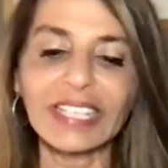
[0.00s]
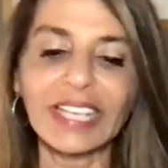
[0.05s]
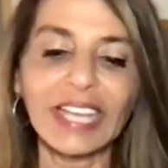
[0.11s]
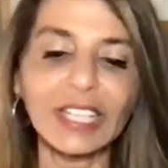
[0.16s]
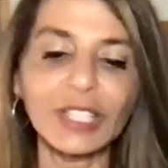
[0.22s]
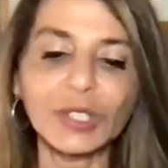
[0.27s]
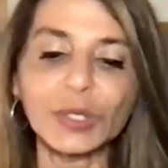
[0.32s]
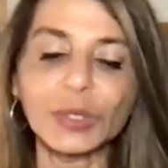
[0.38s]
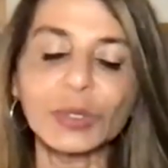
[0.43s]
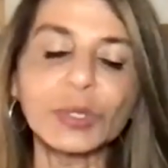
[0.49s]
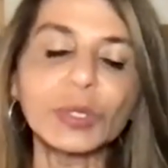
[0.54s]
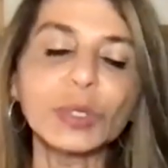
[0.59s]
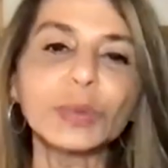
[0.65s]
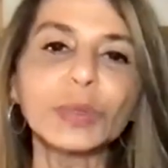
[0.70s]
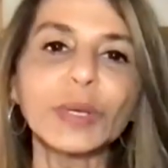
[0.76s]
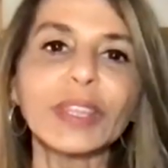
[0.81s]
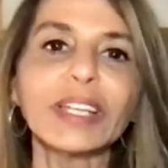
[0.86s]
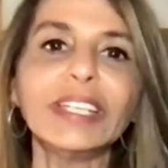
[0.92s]
has to do
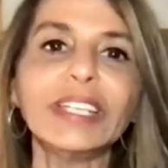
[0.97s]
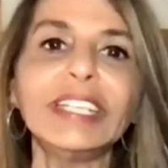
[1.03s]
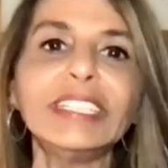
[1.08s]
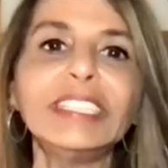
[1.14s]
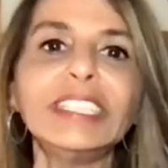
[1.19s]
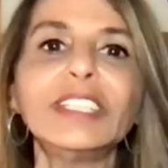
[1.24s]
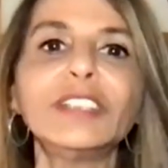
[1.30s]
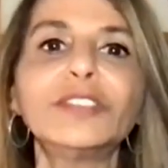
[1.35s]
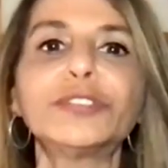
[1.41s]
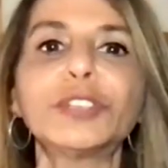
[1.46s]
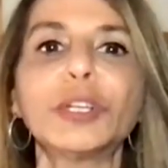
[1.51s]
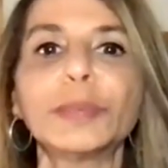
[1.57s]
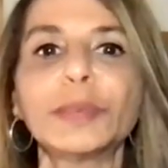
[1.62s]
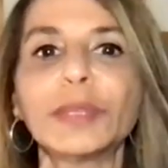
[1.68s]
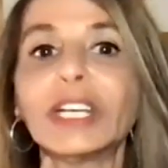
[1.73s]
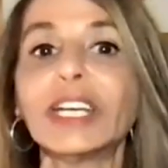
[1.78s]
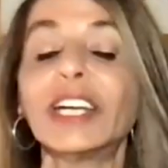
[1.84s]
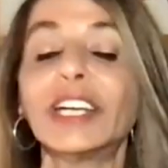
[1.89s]
with leading from
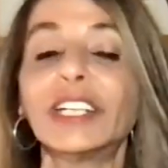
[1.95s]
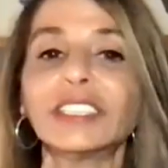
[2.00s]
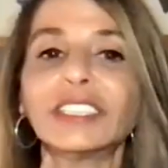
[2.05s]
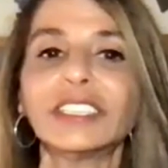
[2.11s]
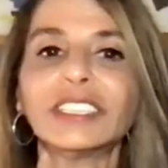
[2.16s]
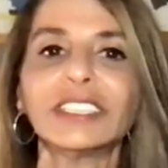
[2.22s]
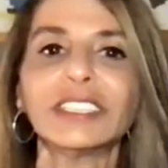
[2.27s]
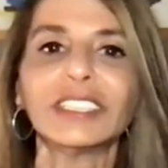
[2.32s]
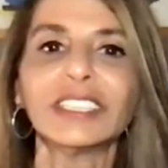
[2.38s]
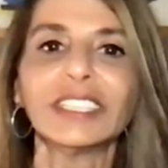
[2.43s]
the heart.